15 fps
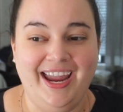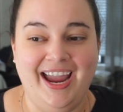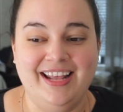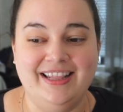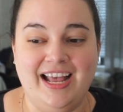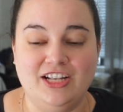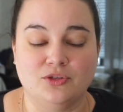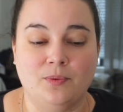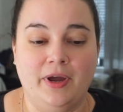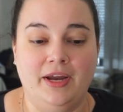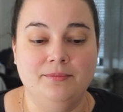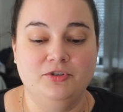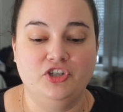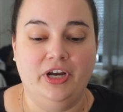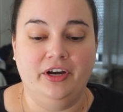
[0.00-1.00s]
And that's why
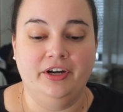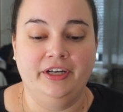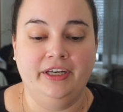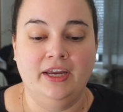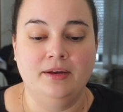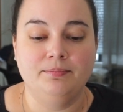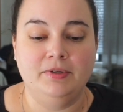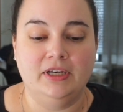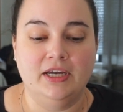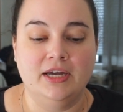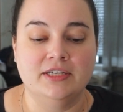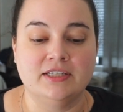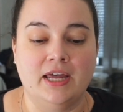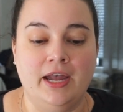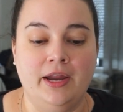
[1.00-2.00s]
I'm sharing it,
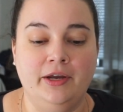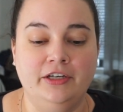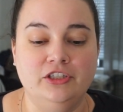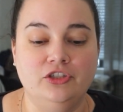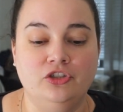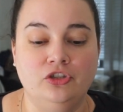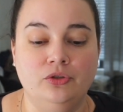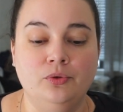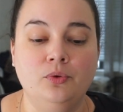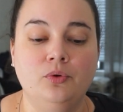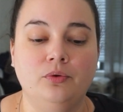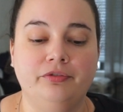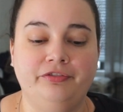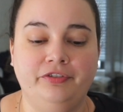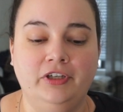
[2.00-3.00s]
because I
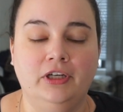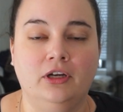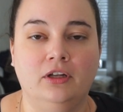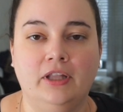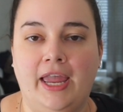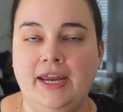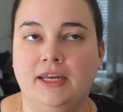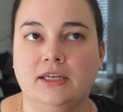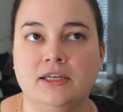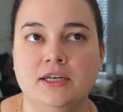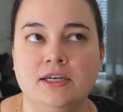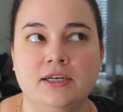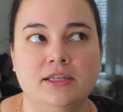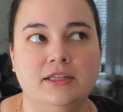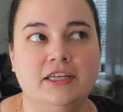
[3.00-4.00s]
do feel like
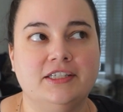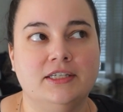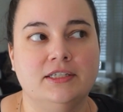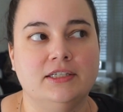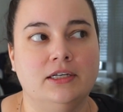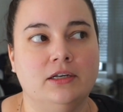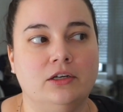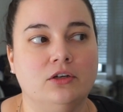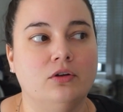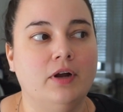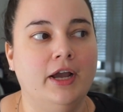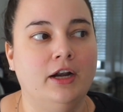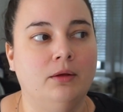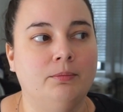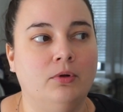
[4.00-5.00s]
this is an
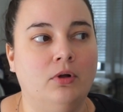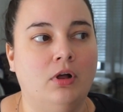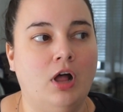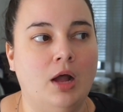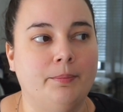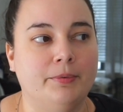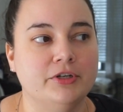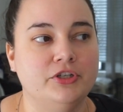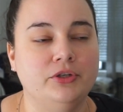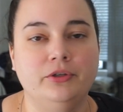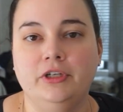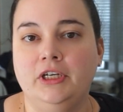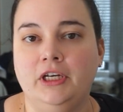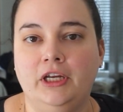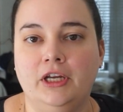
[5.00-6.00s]
incredible
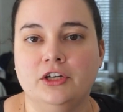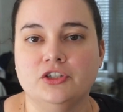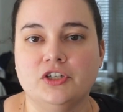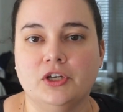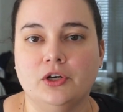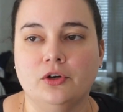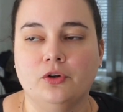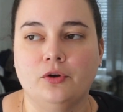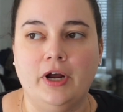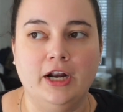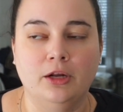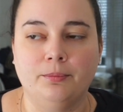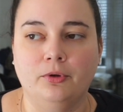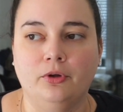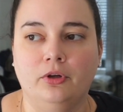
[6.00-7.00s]
opportunity, and it's an
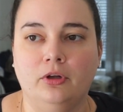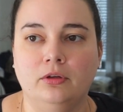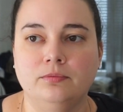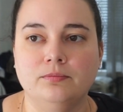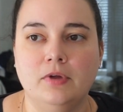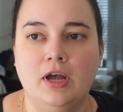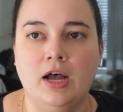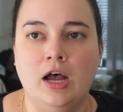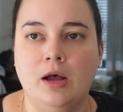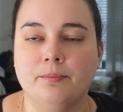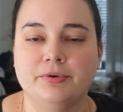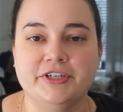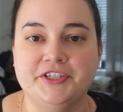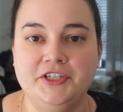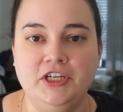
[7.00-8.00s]
incredible um,
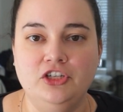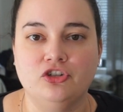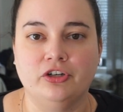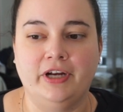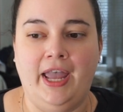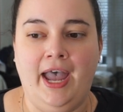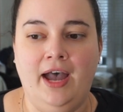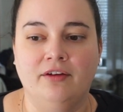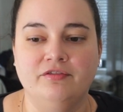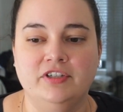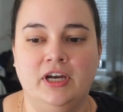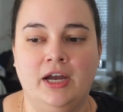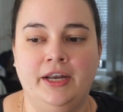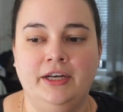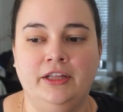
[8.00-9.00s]
procedure to have
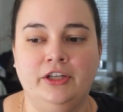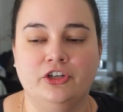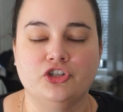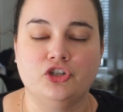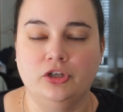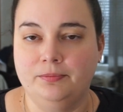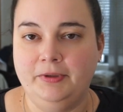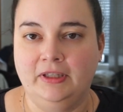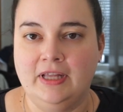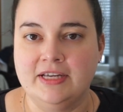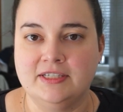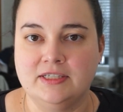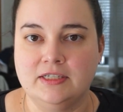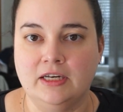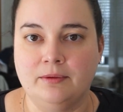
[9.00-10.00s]
done, and there should be
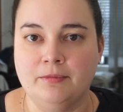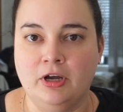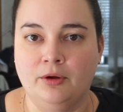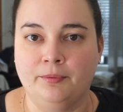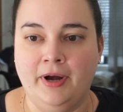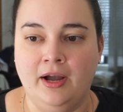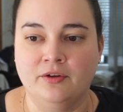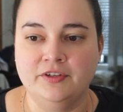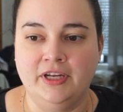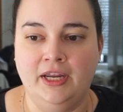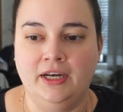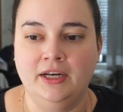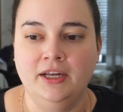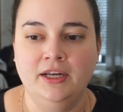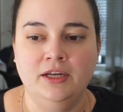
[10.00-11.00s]
less stigma around
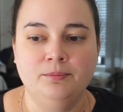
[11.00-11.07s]
it.